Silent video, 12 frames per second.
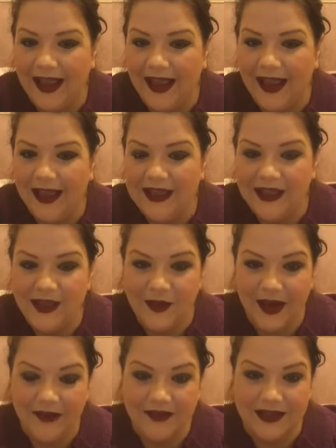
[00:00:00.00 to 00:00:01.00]
And do you know
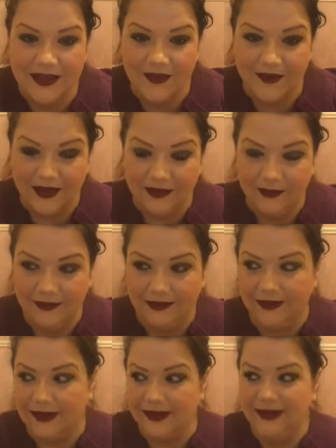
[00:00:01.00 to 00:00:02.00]
what I've discovered?
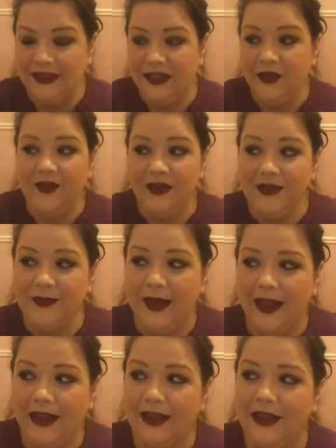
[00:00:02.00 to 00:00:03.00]
Discovered as
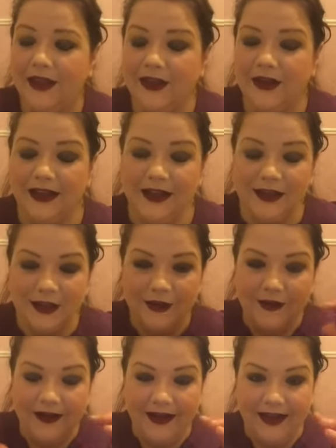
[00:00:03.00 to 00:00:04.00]
well. The little
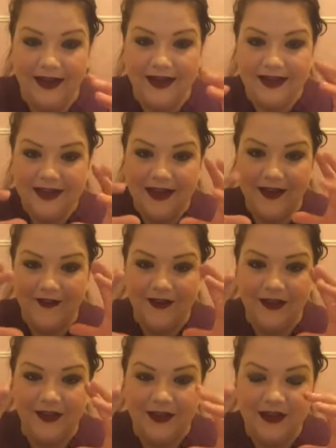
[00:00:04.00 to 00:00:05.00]
trays of
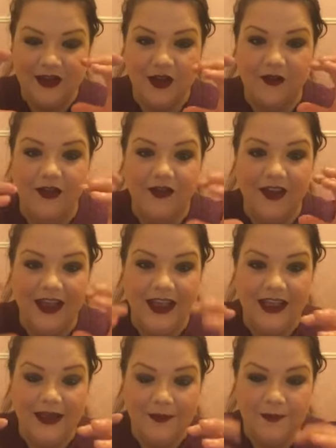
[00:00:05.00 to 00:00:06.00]

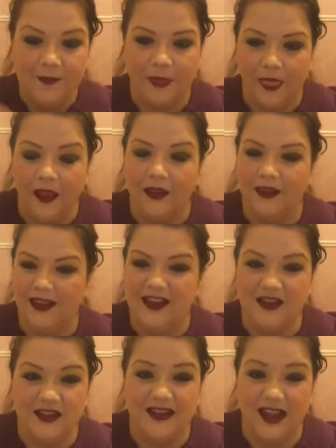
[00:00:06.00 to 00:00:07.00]
Toffifee. But
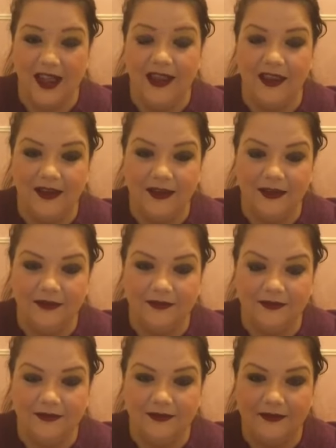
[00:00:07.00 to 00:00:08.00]
it's just like,
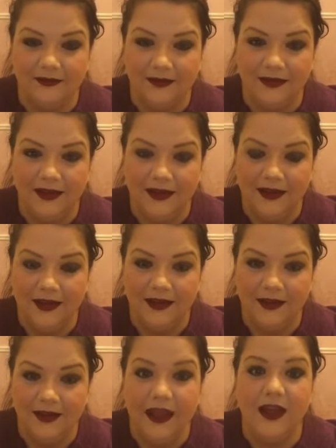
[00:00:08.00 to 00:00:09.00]

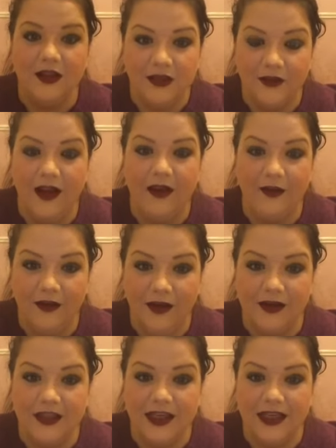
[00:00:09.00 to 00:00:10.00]
they're just Ferrero
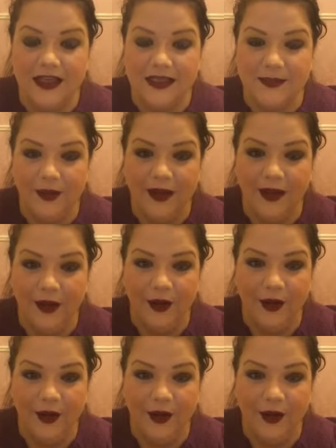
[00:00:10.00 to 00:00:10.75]
Rocher's, but